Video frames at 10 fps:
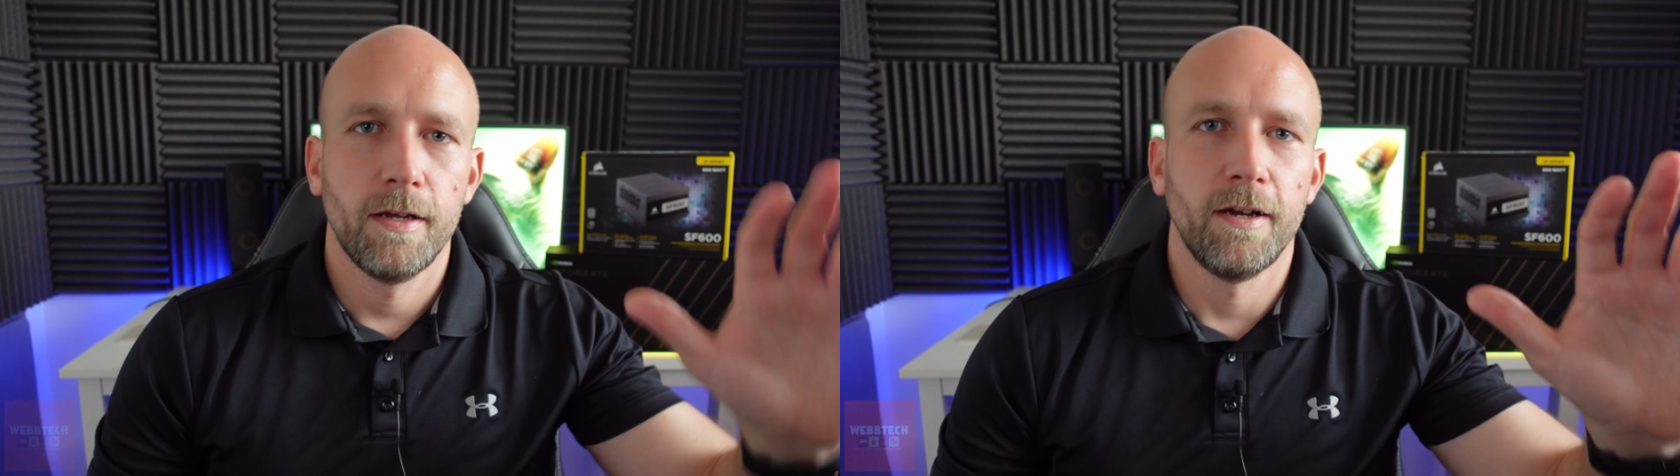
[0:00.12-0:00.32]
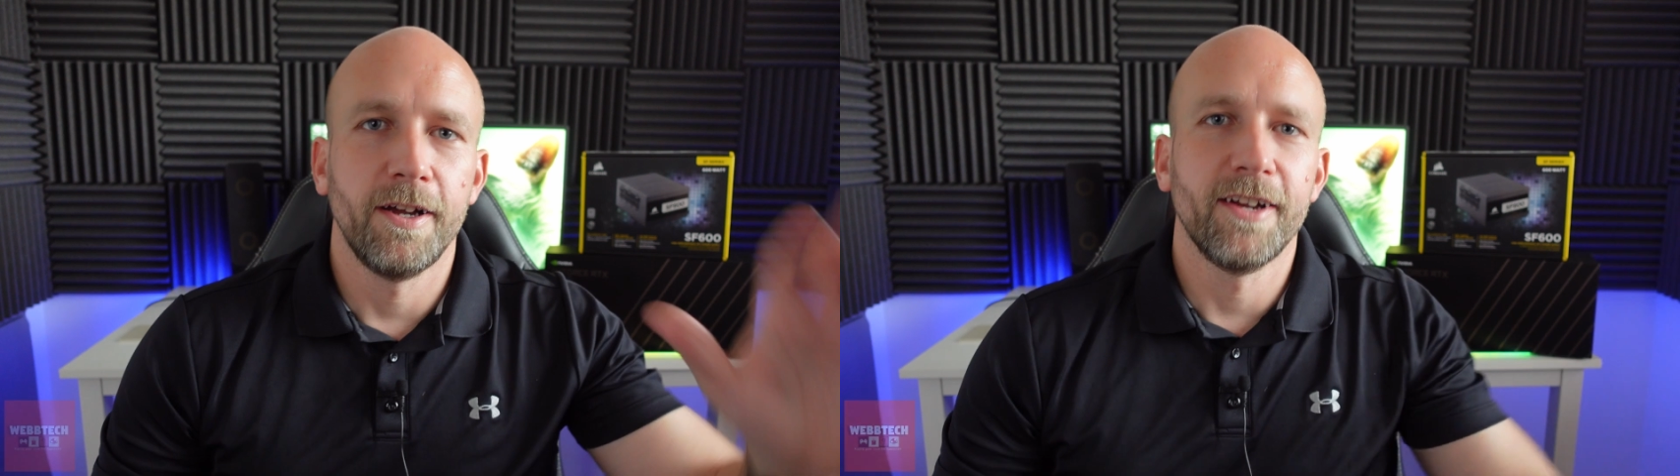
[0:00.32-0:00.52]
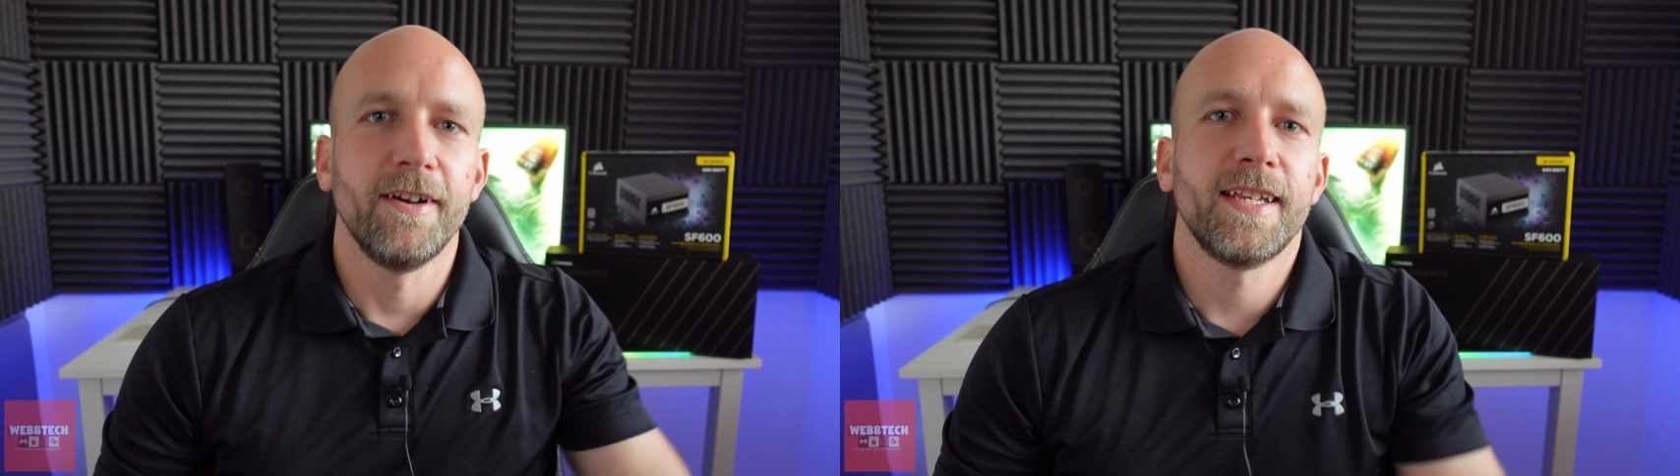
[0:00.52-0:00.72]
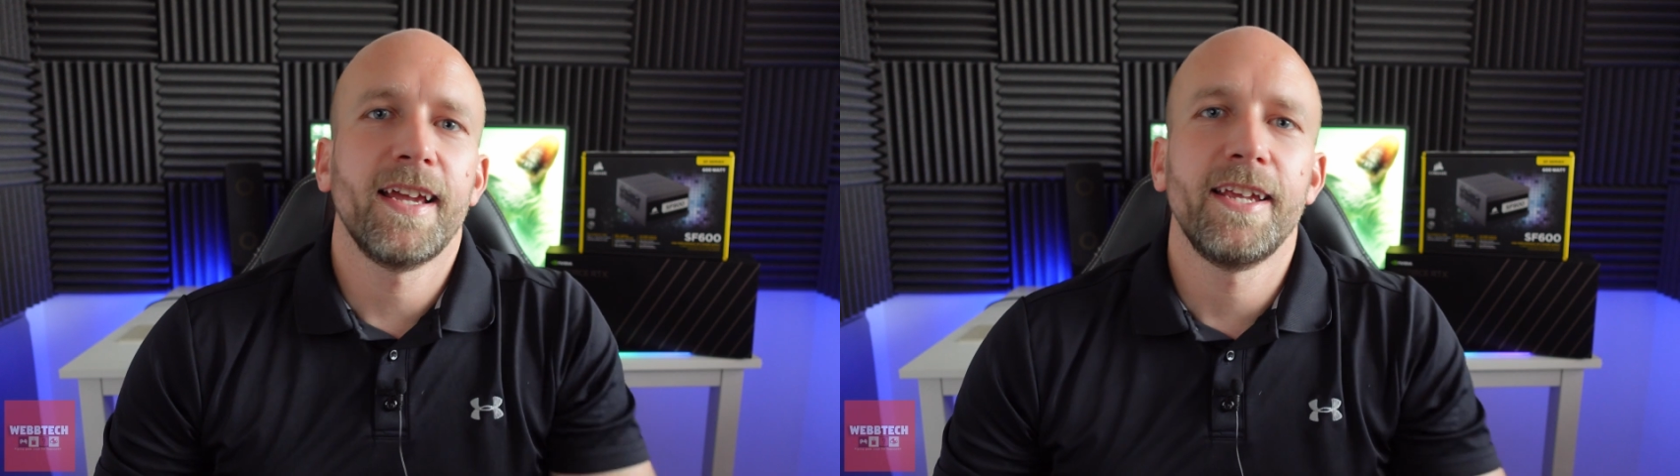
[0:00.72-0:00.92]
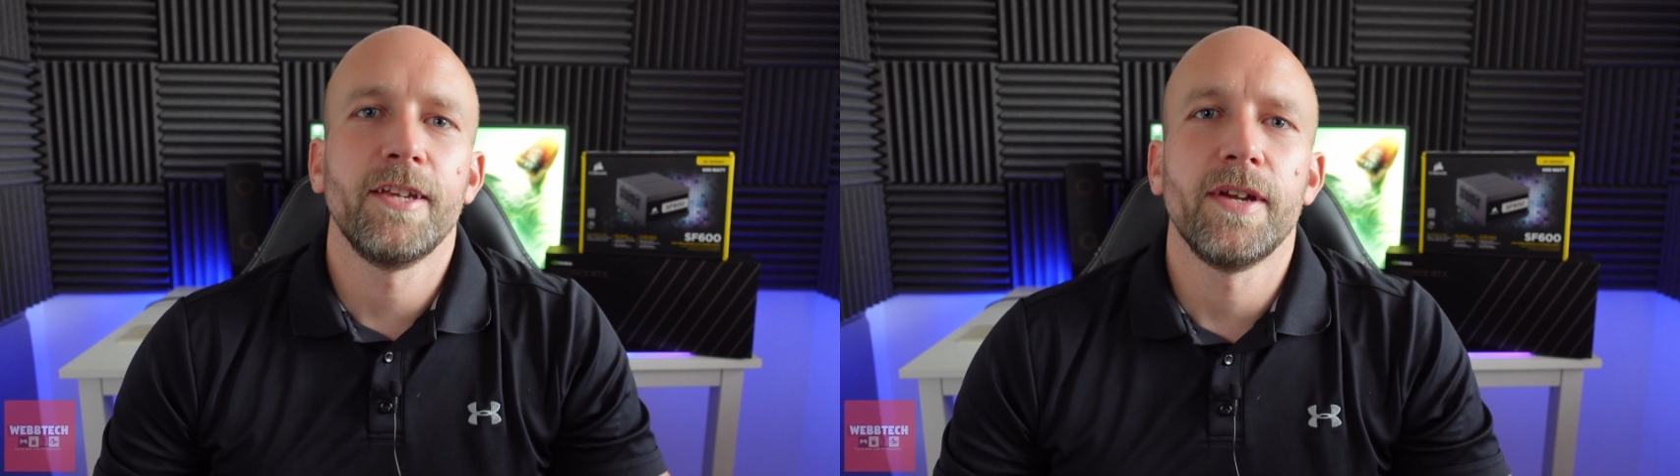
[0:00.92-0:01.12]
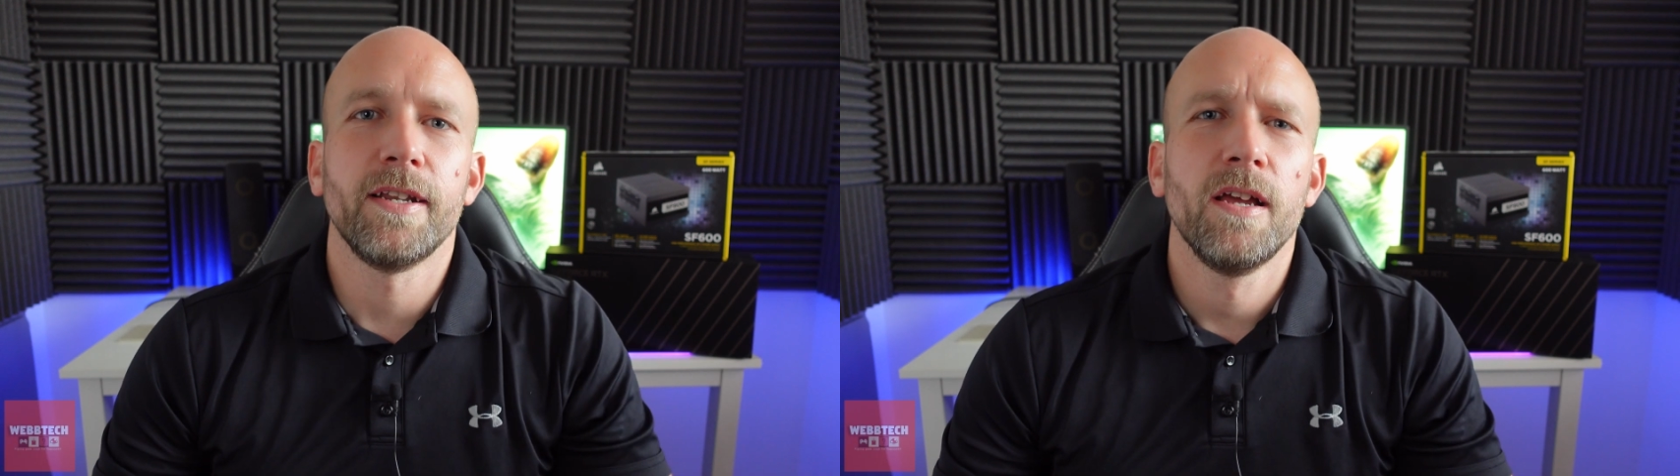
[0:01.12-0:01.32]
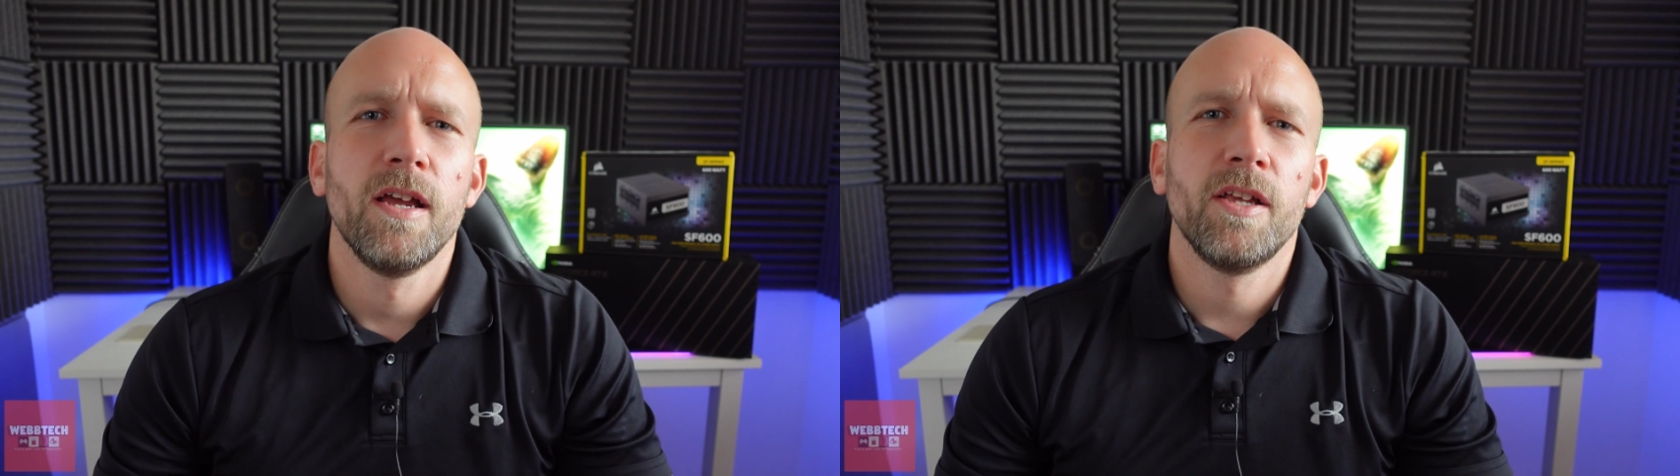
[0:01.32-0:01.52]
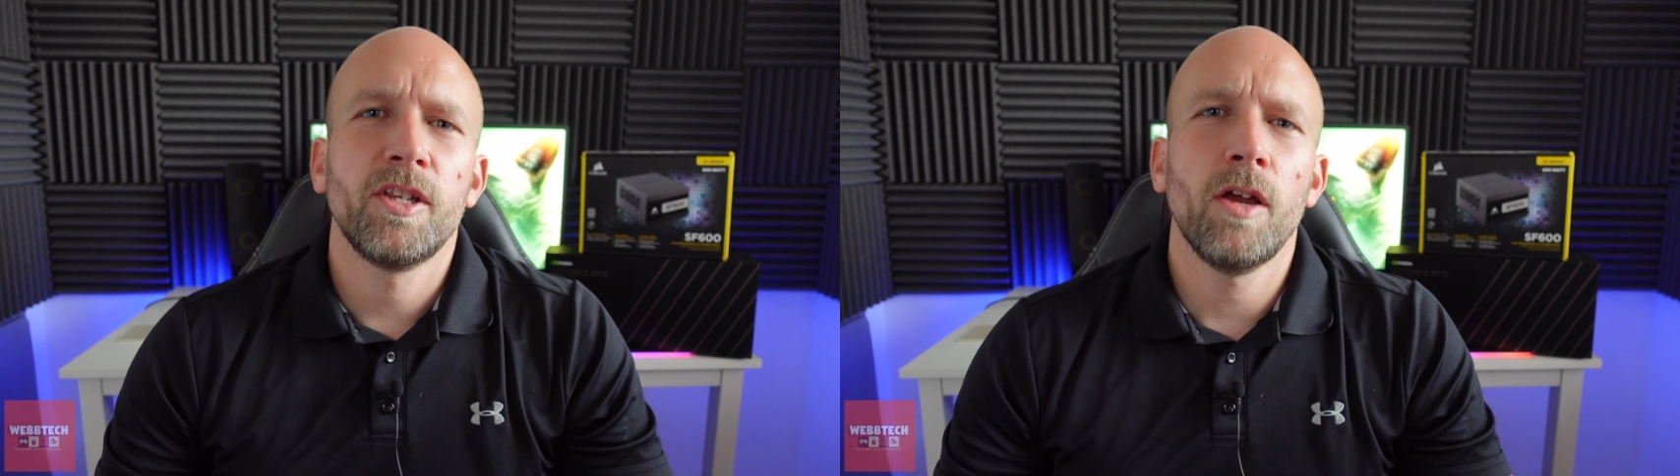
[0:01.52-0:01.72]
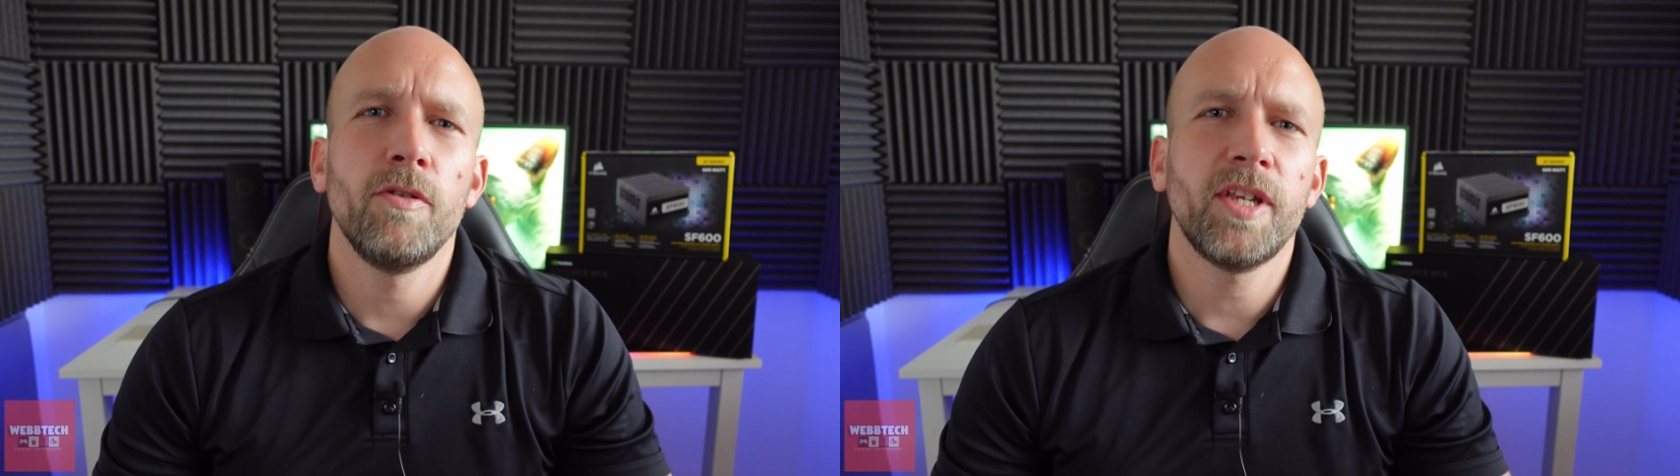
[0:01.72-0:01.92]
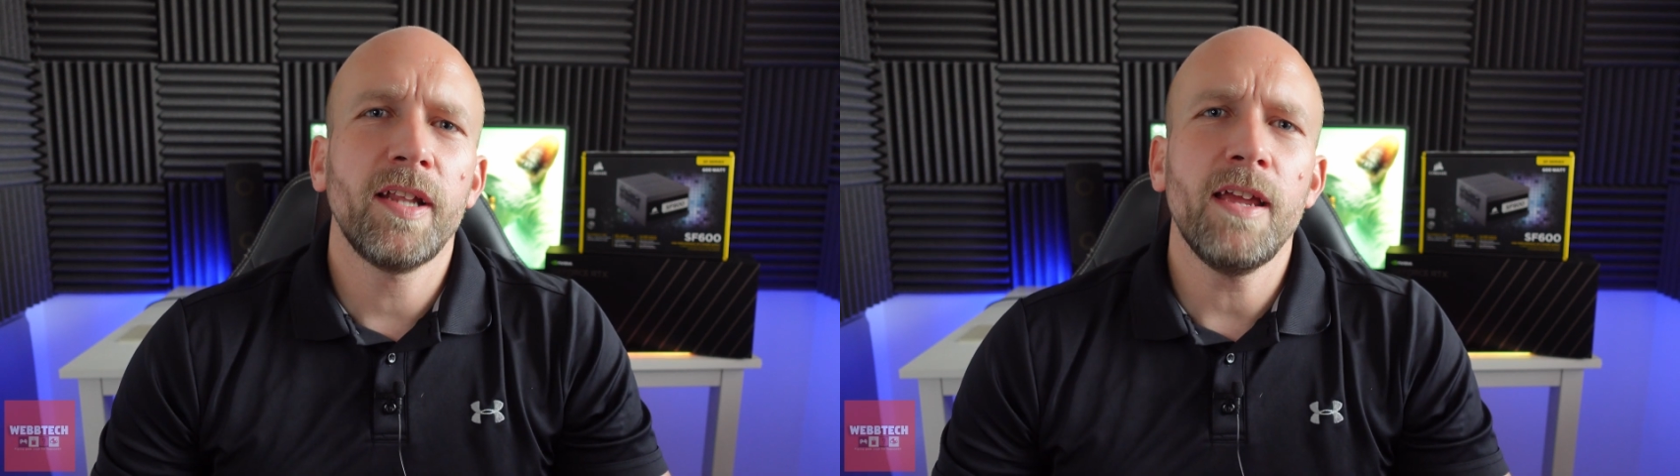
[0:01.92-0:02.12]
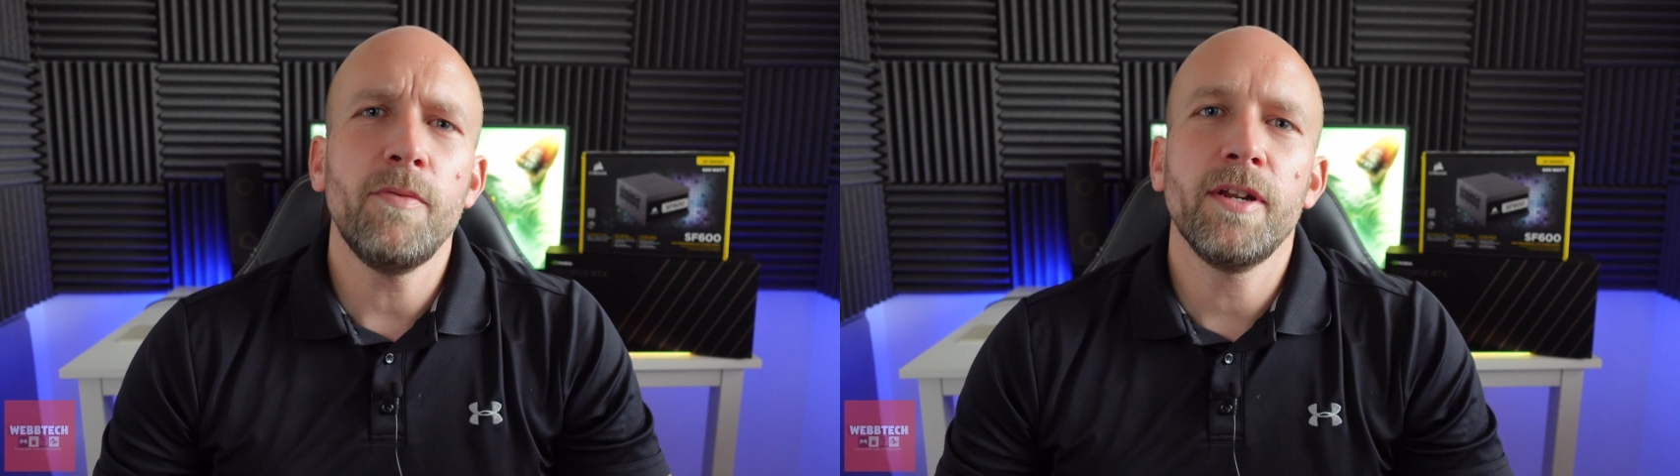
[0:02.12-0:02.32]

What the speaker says: Hi guys, how you doing? So today we're